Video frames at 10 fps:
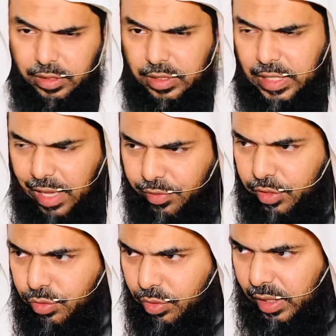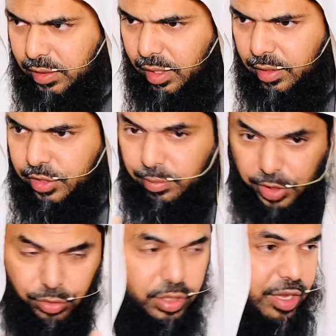the life of Rasulullah
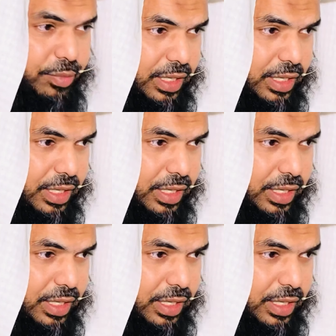there could have